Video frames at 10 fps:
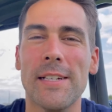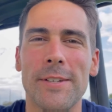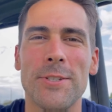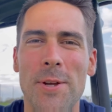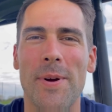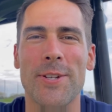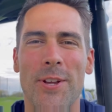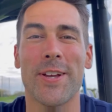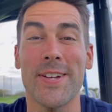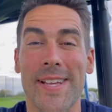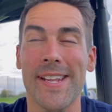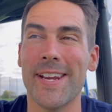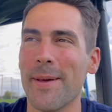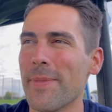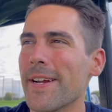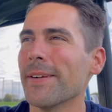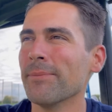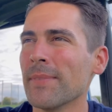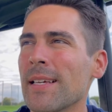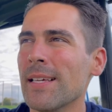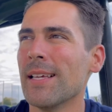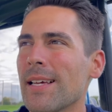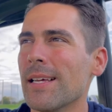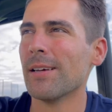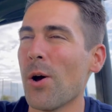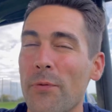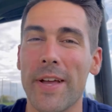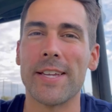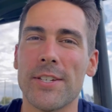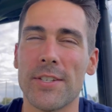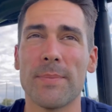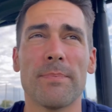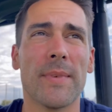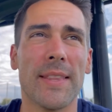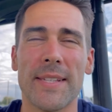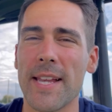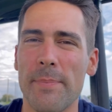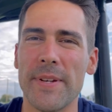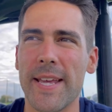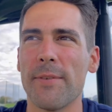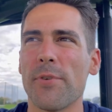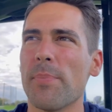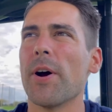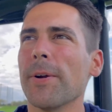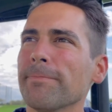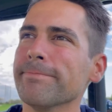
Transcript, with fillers: it a little too much so I couldn't get it up there. Hopefully I can just get this up and down for par.